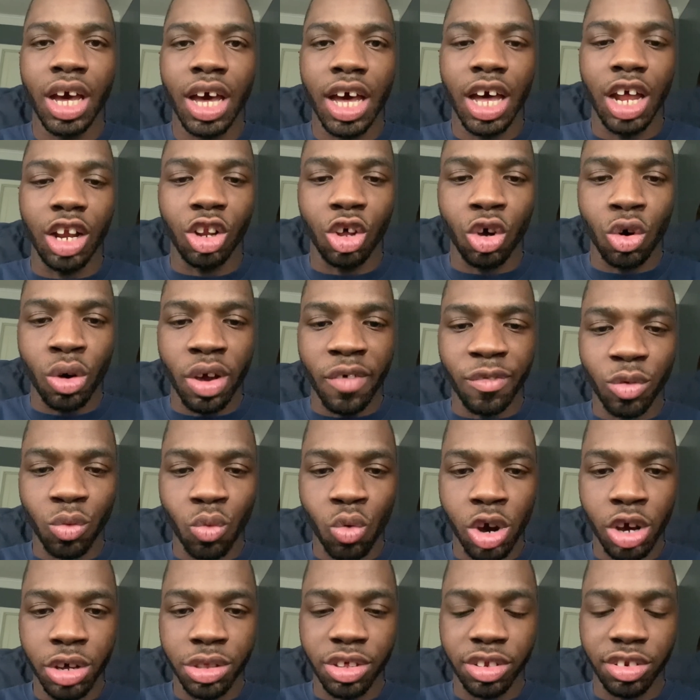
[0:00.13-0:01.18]
Hello,
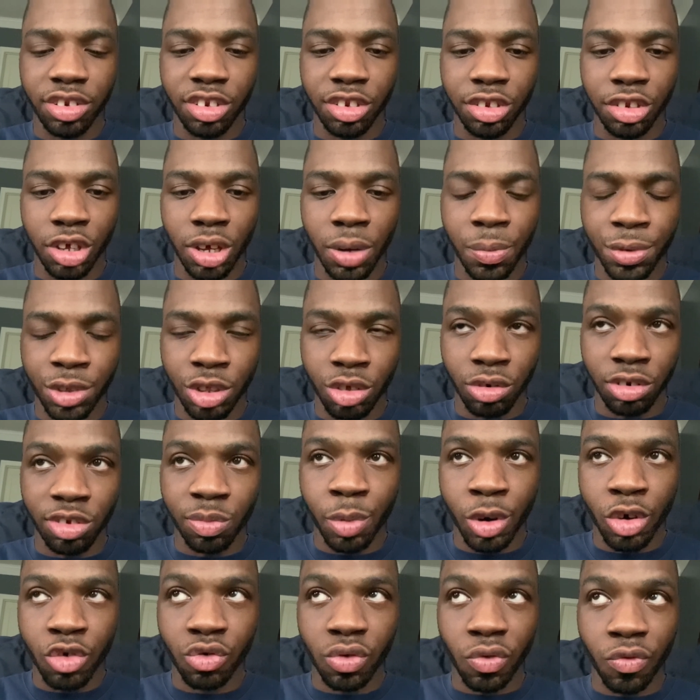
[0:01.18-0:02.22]
everyone. This is EB the
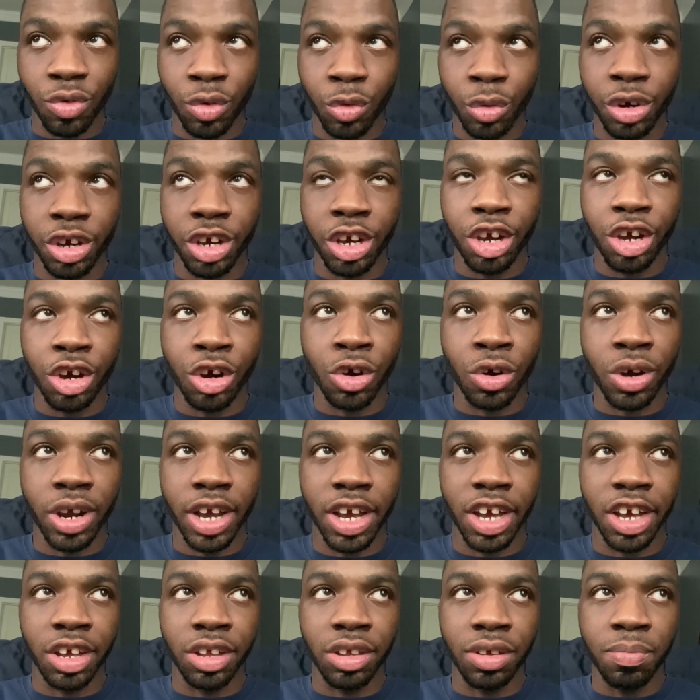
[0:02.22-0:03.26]
Sponge Reviewer here,
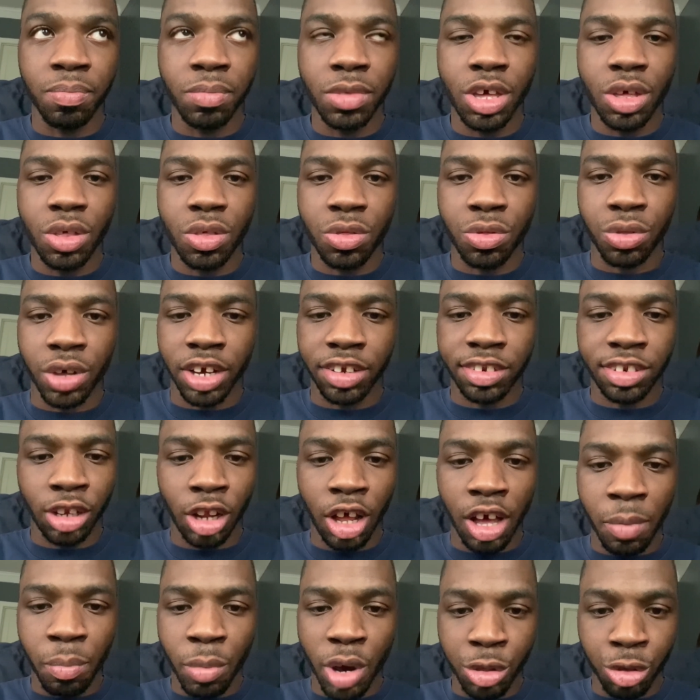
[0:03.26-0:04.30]
and thanks a
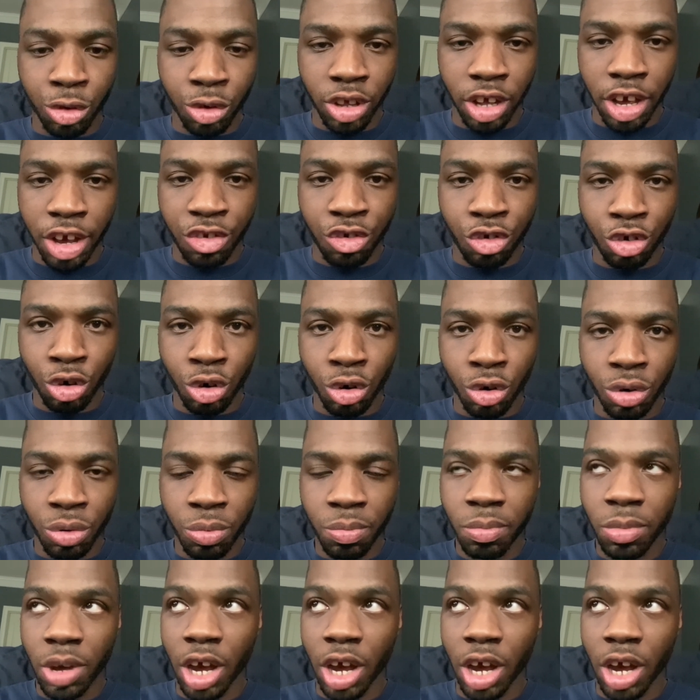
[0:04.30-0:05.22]
lot, Mother Nature.